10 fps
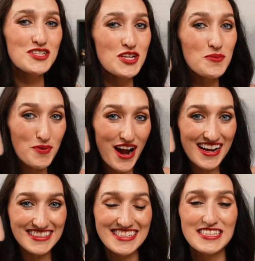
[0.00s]
To
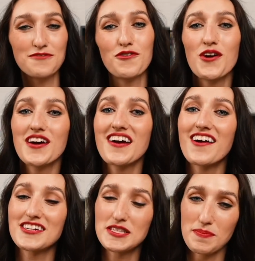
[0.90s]
practice for
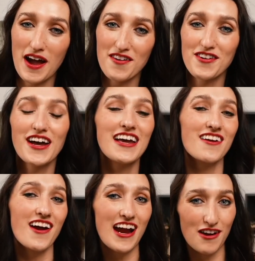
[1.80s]
our spiral and
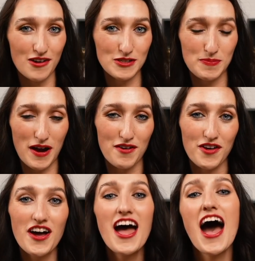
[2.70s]
our arrow
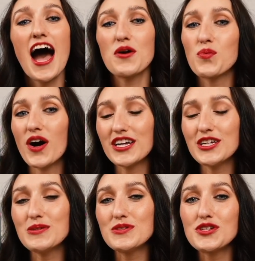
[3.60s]
spiral, I want
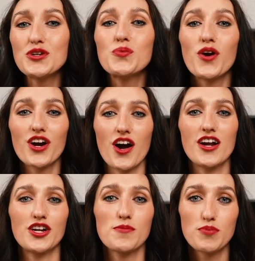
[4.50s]
you to work
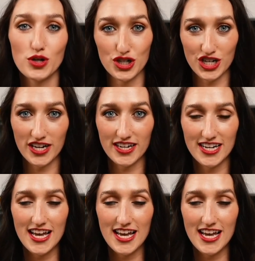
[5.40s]
on your pushing.